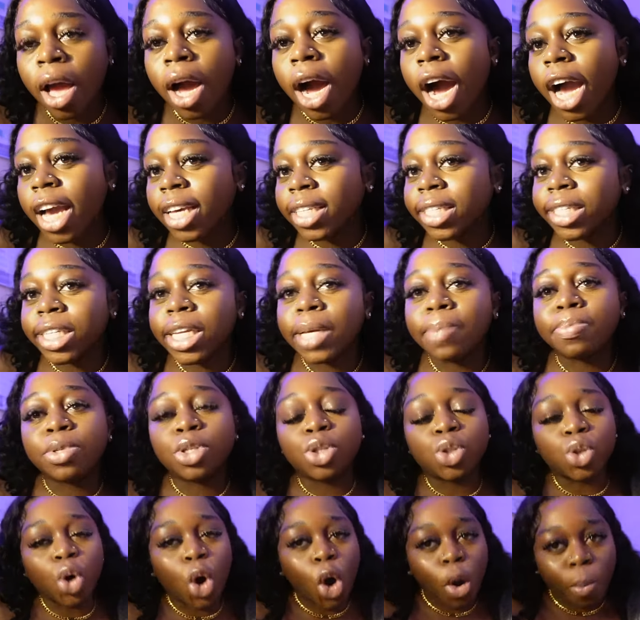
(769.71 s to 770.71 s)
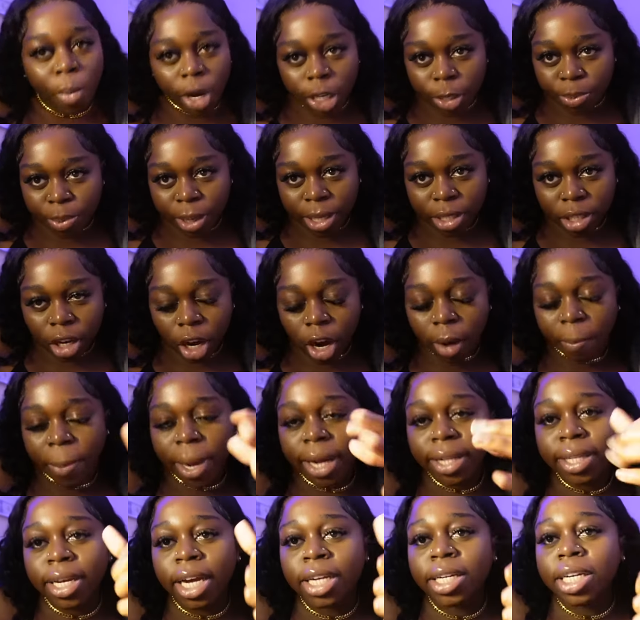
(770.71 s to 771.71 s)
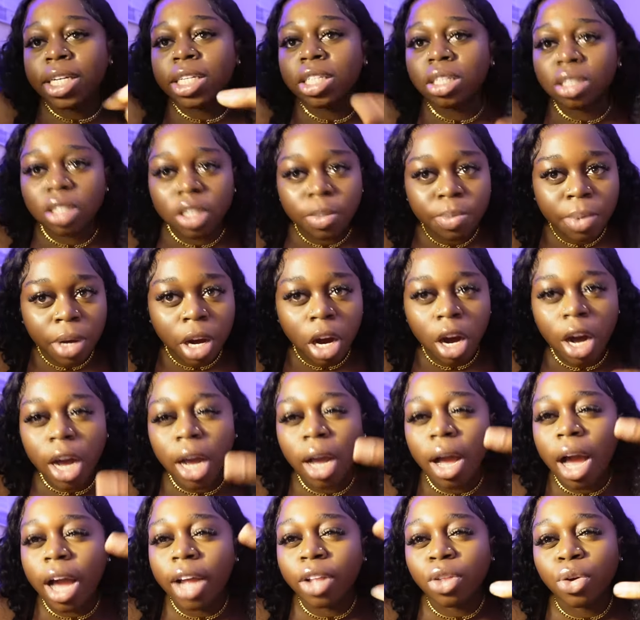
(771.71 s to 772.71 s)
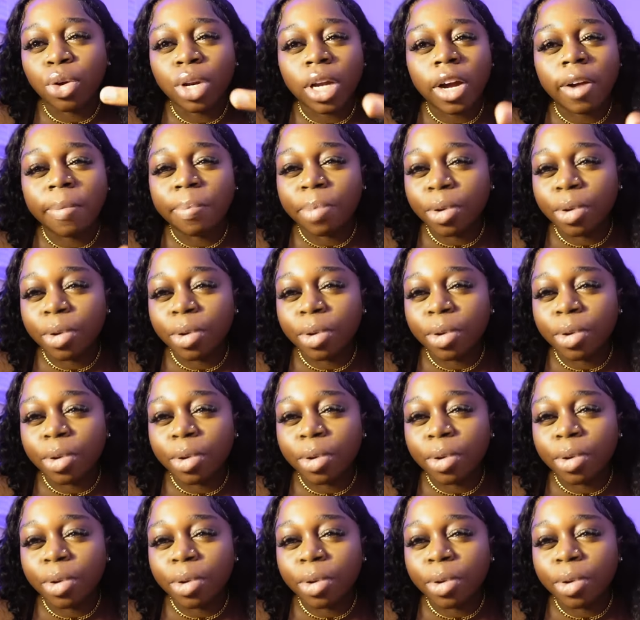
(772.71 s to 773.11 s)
I sleep so much better. My digestion is better. I don't have